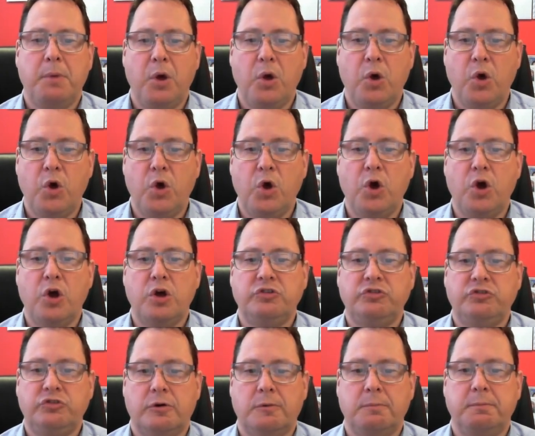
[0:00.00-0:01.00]
per
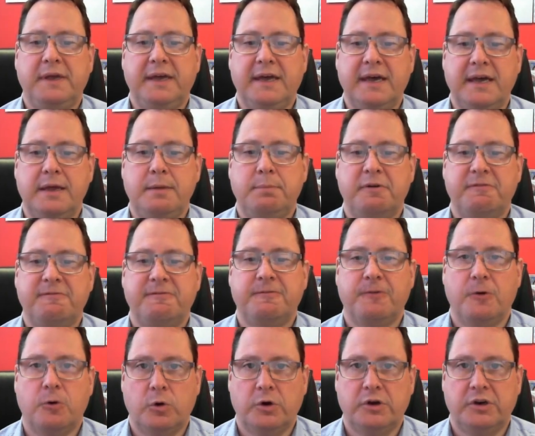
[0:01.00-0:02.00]
JobKeeper
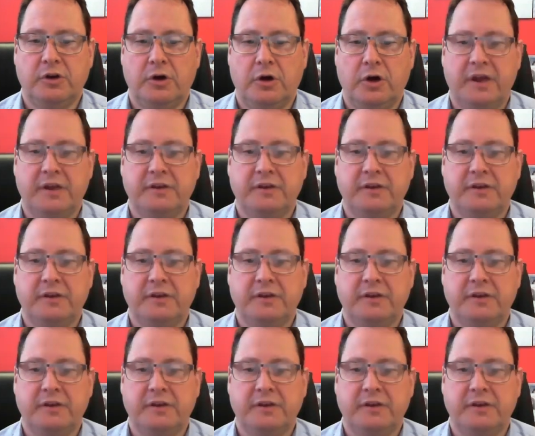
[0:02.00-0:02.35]
fortnight.